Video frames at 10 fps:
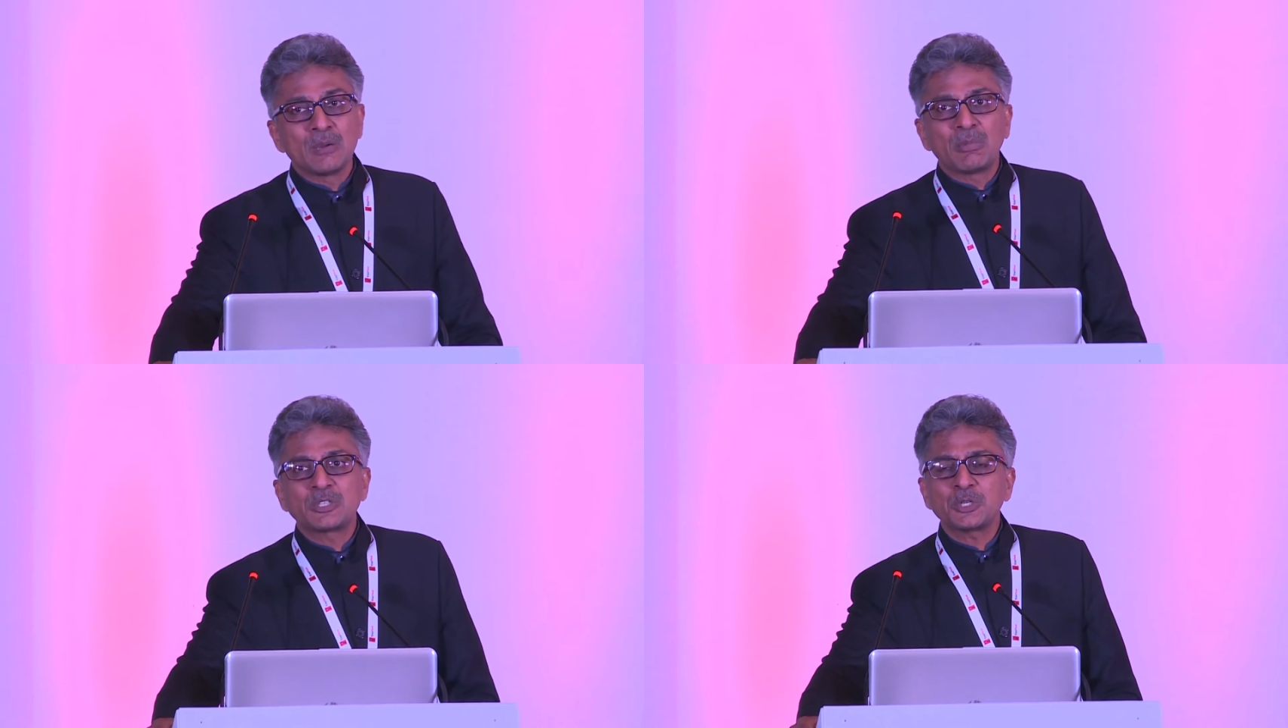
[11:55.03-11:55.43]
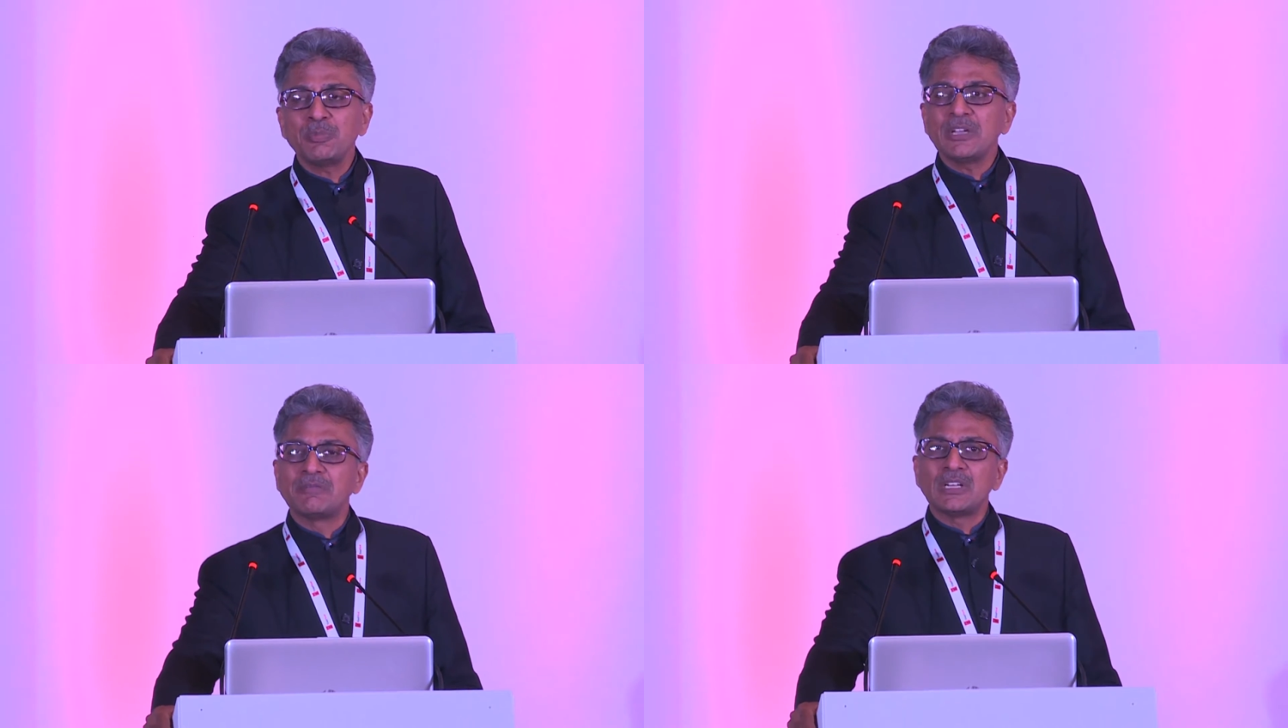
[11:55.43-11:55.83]
but should
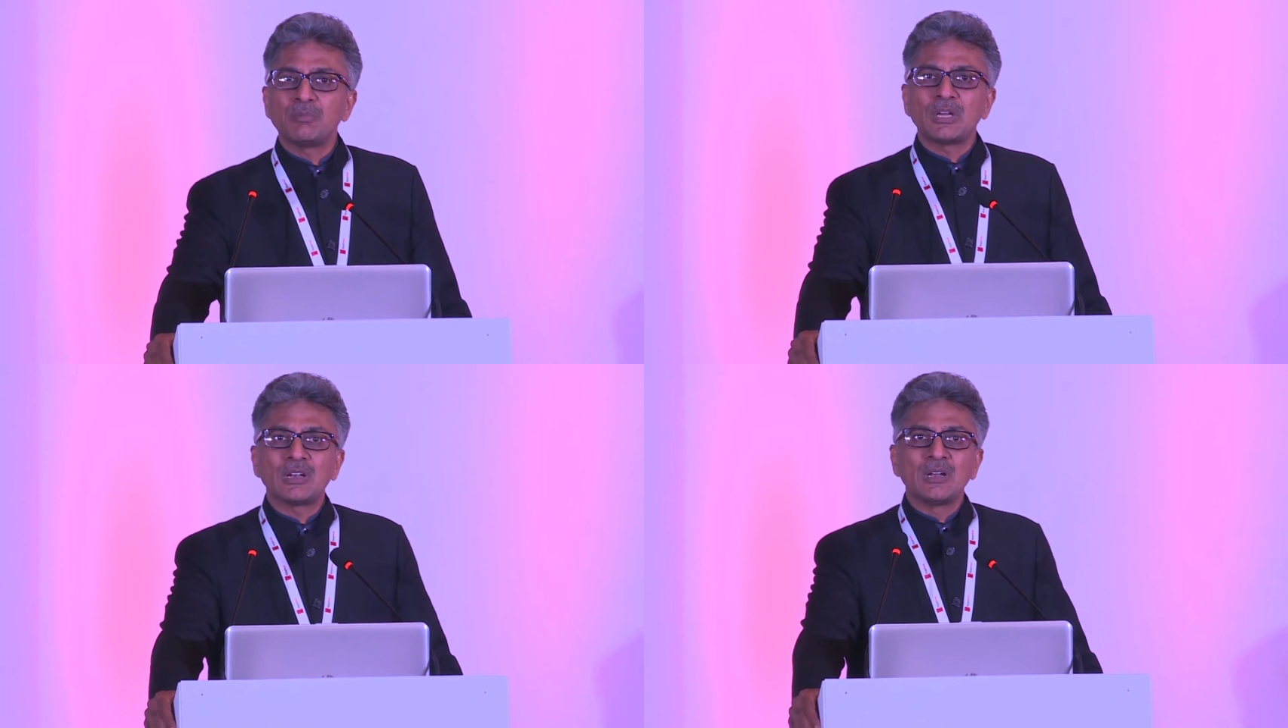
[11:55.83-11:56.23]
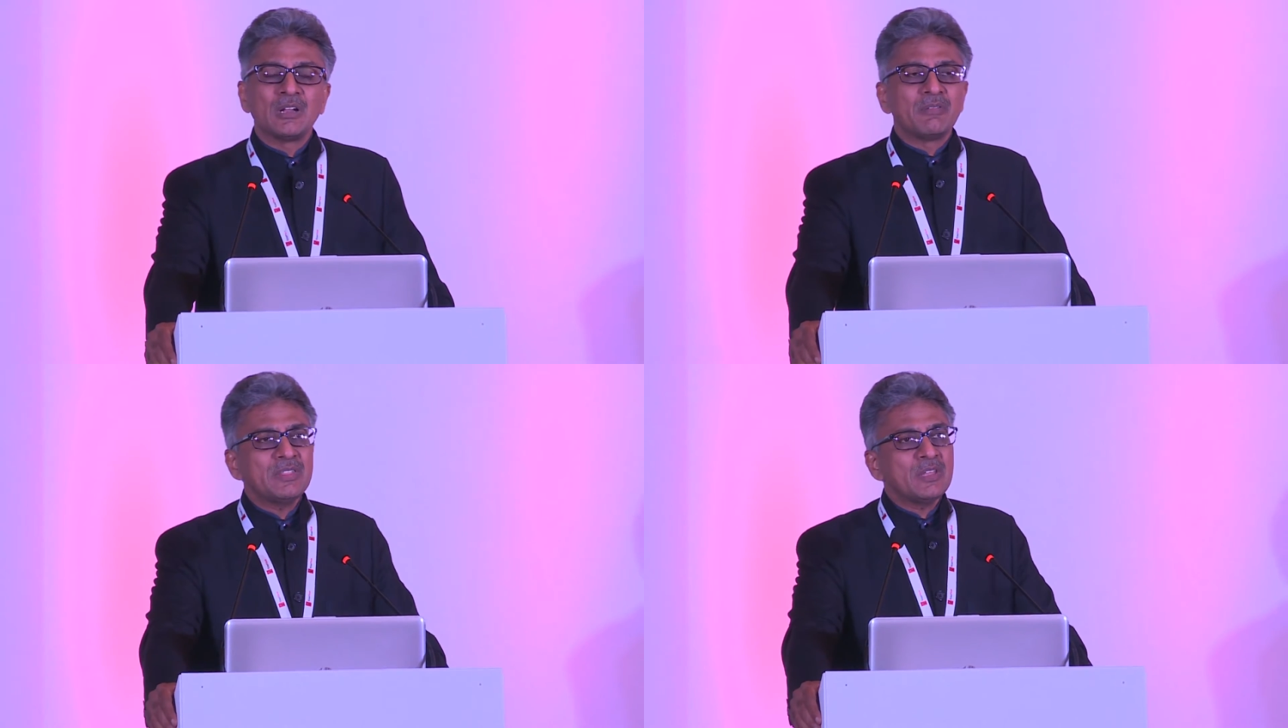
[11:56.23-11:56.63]
be available
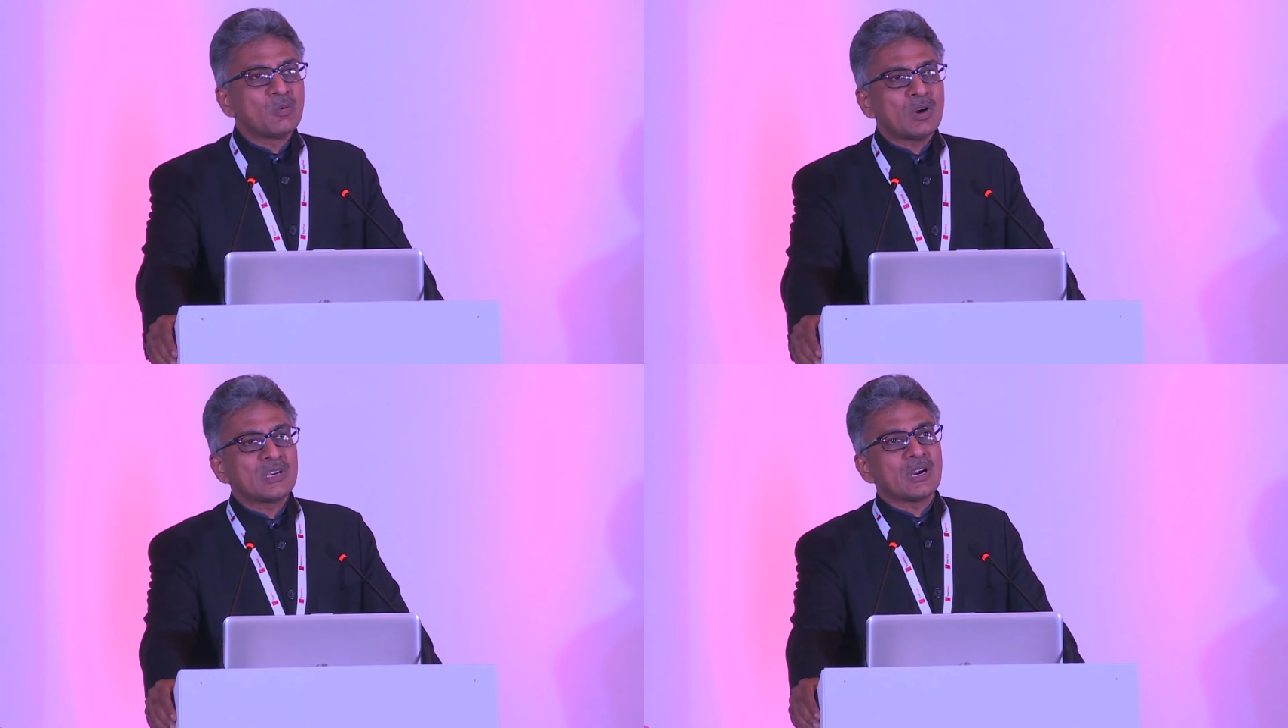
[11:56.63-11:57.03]
when they want